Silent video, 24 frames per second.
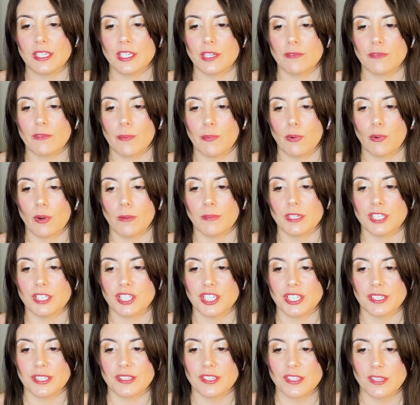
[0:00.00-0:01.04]
to report what
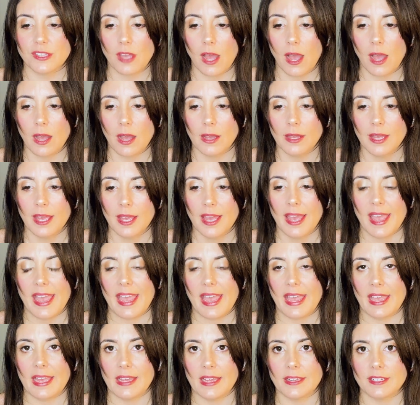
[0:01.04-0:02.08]
she saw
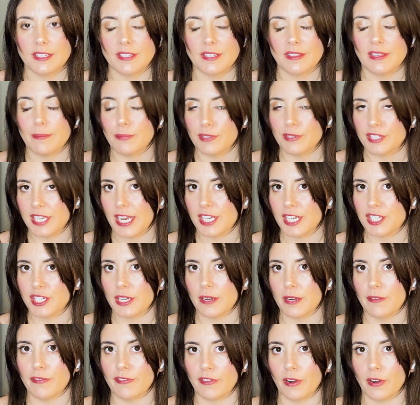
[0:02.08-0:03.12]
and the
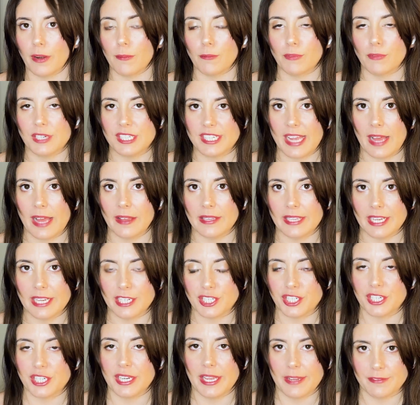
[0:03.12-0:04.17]
protection from
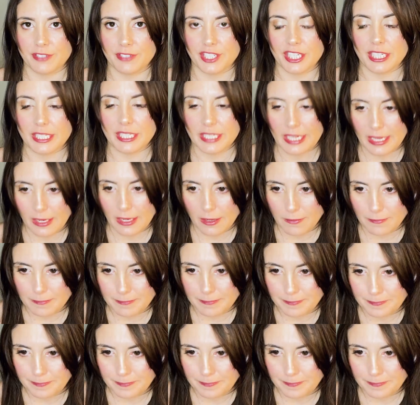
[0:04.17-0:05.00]
retaliation if she did.